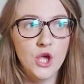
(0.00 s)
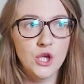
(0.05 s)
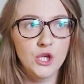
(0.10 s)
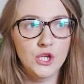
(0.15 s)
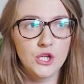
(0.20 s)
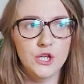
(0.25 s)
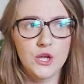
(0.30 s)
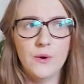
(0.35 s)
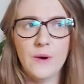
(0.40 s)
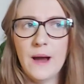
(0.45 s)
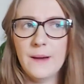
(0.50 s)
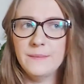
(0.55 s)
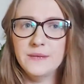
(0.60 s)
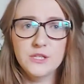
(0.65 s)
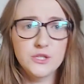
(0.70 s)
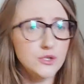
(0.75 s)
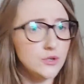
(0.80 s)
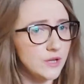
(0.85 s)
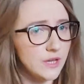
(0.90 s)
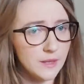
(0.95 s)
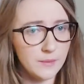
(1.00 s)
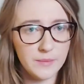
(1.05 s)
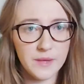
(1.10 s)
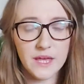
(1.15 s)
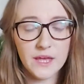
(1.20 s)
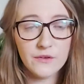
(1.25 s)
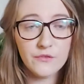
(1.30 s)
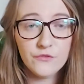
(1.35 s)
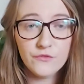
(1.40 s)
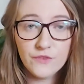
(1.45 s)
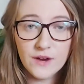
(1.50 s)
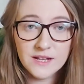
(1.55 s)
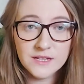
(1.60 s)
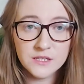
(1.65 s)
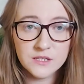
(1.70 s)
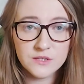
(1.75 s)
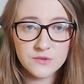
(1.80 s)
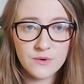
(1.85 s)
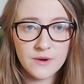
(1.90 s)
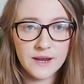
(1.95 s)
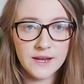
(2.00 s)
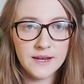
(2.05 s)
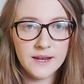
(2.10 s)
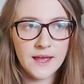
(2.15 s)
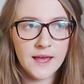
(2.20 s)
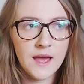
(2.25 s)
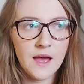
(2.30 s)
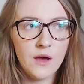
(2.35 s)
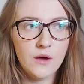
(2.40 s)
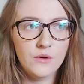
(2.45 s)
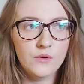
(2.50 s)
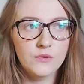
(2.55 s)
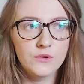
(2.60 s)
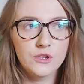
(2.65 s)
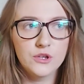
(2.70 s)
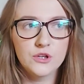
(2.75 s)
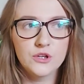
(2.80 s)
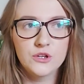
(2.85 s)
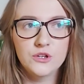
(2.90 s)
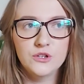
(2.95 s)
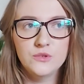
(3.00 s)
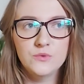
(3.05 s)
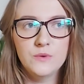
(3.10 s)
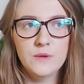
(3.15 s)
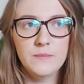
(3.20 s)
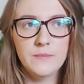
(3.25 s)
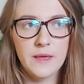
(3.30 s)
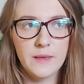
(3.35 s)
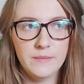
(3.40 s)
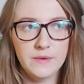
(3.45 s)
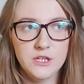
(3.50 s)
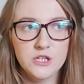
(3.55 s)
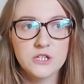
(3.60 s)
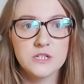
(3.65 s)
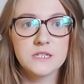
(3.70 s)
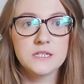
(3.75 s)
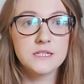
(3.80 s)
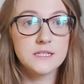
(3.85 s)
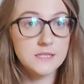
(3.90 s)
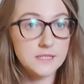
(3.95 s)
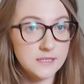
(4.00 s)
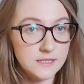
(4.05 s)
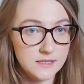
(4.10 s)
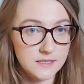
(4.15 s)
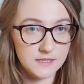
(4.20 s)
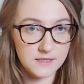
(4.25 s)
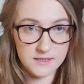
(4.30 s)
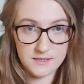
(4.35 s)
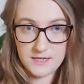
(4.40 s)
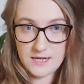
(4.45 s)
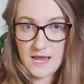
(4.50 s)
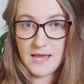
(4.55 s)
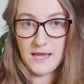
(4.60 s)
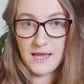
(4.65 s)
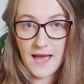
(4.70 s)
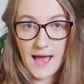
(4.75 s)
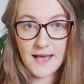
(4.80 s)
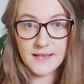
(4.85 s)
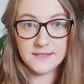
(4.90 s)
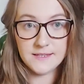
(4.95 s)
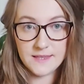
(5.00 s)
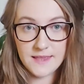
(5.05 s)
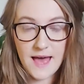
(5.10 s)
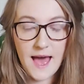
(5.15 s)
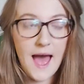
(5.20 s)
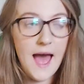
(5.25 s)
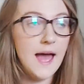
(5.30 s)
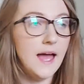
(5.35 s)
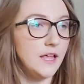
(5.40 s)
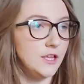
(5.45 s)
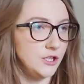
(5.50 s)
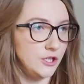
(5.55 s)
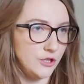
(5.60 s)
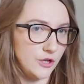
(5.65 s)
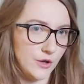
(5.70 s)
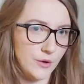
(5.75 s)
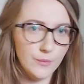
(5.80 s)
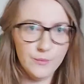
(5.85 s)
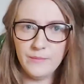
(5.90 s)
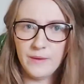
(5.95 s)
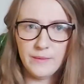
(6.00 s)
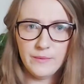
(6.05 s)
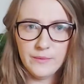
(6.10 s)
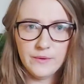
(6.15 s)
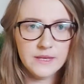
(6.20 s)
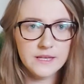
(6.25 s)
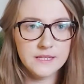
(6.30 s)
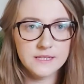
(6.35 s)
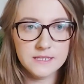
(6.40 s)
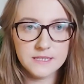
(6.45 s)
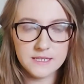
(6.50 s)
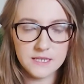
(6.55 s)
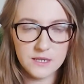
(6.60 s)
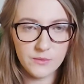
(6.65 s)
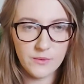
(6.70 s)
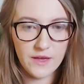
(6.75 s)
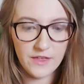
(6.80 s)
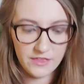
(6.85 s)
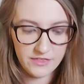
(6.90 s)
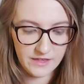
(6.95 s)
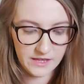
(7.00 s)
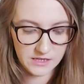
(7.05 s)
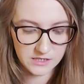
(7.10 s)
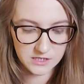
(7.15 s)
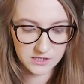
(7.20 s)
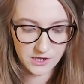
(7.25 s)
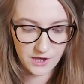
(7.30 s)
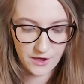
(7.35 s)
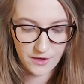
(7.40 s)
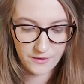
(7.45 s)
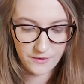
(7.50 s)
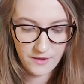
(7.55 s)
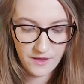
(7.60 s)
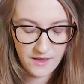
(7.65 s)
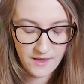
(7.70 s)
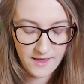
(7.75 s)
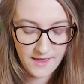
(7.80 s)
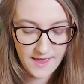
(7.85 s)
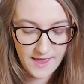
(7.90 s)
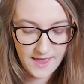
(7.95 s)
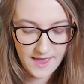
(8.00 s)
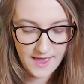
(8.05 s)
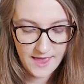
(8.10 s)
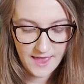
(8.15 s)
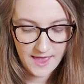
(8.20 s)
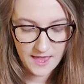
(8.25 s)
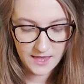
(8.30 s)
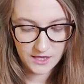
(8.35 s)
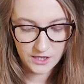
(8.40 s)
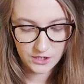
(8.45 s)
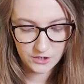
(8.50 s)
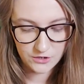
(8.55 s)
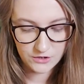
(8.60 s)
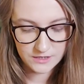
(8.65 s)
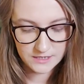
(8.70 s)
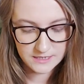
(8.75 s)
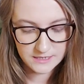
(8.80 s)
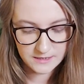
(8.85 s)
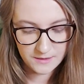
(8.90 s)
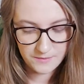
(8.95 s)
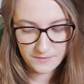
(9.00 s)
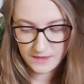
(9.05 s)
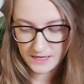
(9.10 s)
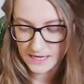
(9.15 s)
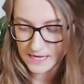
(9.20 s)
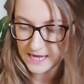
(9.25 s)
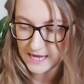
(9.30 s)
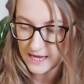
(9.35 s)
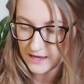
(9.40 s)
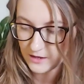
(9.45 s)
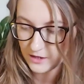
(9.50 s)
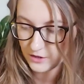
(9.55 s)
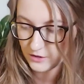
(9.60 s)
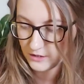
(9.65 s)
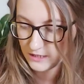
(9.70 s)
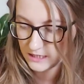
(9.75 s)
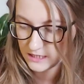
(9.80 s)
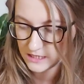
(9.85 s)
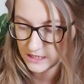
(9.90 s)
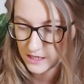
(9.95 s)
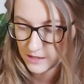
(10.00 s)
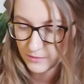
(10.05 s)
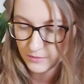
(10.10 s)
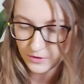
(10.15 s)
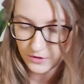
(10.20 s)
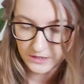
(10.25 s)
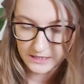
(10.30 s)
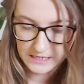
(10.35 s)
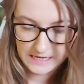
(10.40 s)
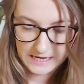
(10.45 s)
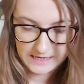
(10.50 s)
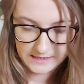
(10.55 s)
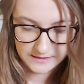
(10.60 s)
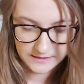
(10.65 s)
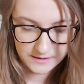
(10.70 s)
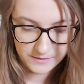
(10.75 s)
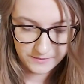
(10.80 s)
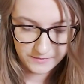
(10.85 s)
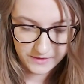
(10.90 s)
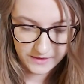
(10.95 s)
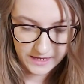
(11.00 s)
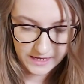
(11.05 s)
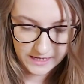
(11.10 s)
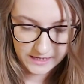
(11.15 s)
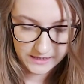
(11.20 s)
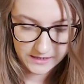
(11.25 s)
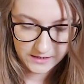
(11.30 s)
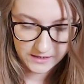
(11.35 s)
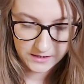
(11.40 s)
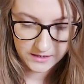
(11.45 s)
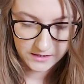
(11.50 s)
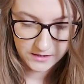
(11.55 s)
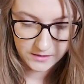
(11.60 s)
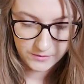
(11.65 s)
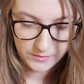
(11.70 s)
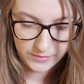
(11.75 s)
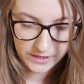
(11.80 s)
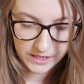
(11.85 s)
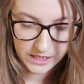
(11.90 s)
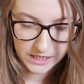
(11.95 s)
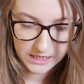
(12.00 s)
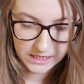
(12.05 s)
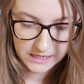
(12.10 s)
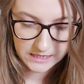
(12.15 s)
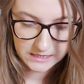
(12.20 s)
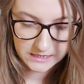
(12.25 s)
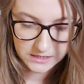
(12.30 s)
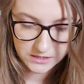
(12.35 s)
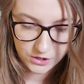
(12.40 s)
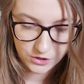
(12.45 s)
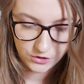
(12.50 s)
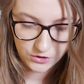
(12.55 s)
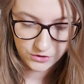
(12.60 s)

you know, I'm enjoying being friends right now. Could we maybe just stay as that, and you know, maybe we can see where things go. You know, there's something here, you need to communicate something, because